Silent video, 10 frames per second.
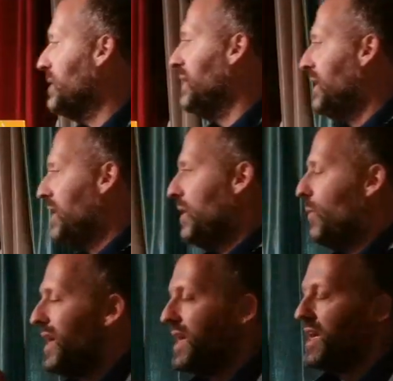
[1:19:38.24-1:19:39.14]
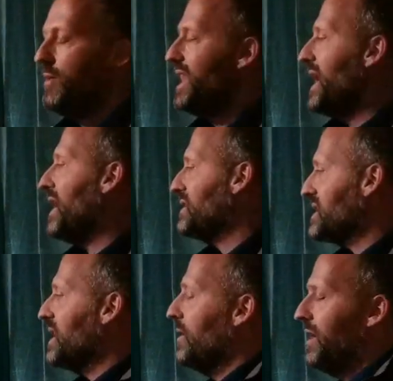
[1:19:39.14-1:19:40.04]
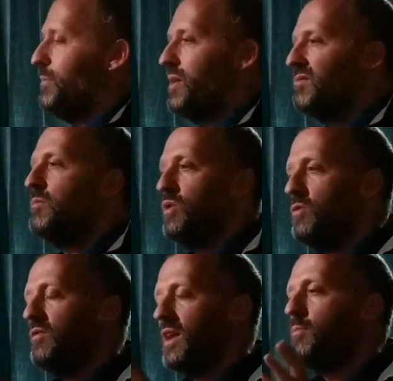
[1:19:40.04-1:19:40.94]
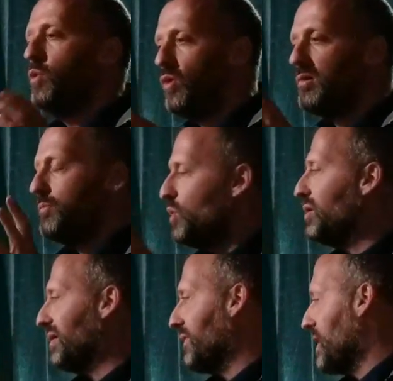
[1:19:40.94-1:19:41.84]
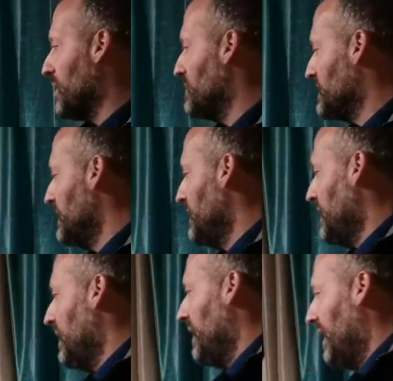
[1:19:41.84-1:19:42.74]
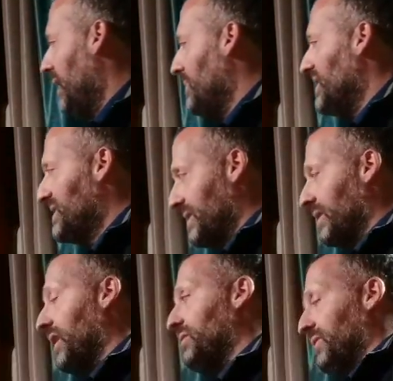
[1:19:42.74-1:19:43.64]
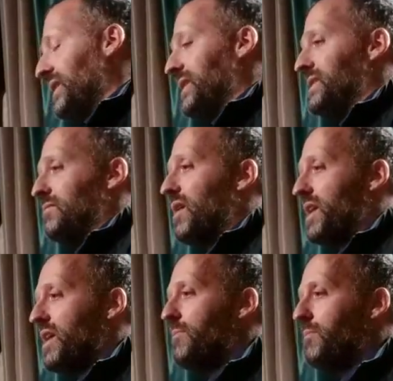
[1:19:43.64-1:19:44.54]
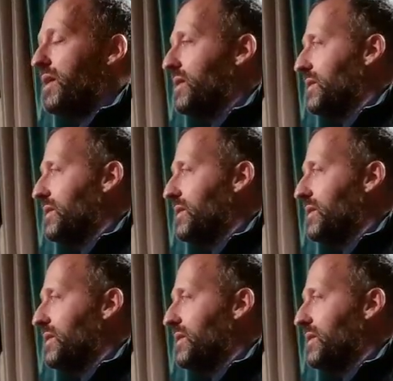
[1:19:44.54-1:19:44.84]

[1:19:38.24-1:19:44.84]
but when I go in there, I'll slowly be removing more and more of those um, until hopefully there's the right number.